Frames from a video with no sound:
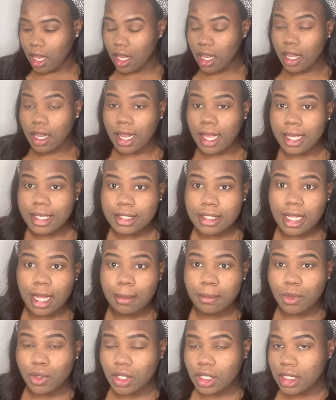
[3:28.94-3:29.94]
Next,
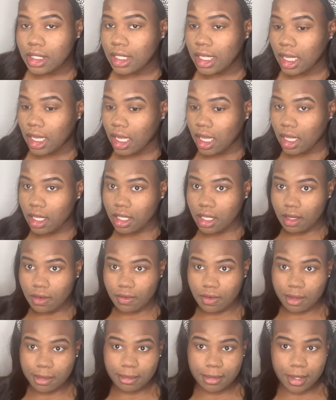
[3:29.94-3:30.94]
I'm going to take a
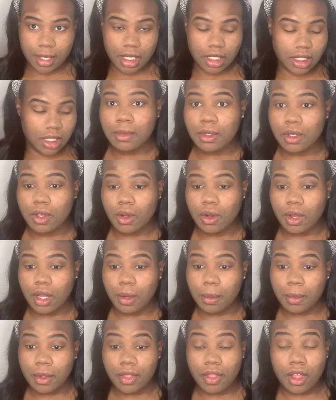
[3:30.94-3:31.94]
different brush. I'm going to go
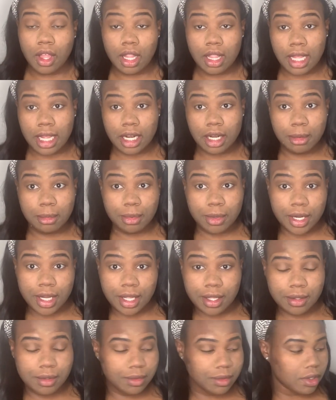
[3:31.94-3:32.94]
in with a lighter
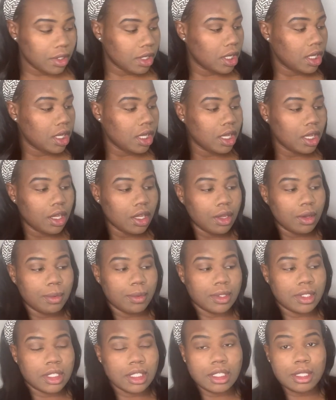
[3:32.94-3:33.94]
brown,
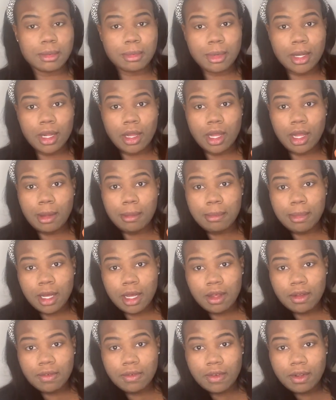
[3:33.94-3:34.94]
which is the brown
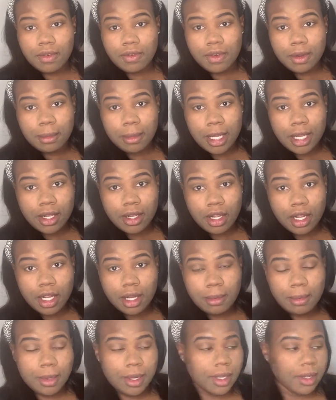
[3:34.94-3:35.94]
above from that darker
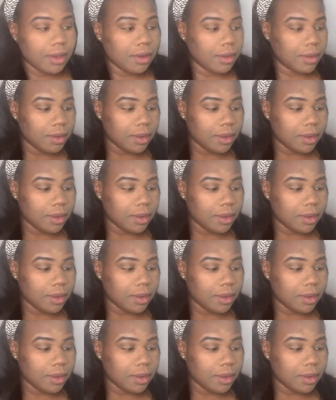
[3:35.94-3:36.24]
brown.